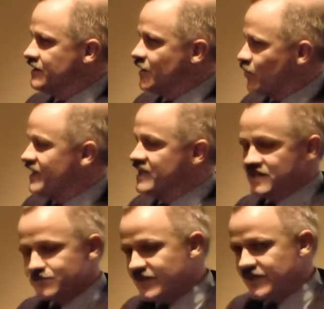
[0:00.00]
that we
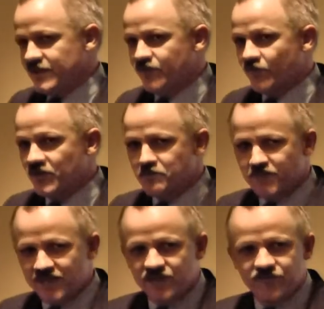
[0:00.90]
can be for the
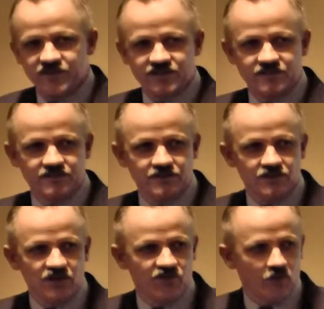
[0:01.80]
benefit
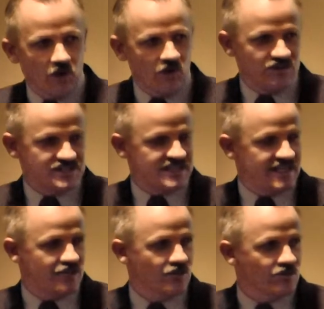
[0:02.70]
of all the
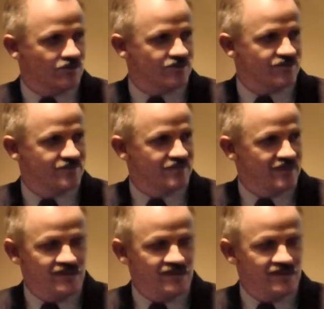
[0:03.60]
stakeholders.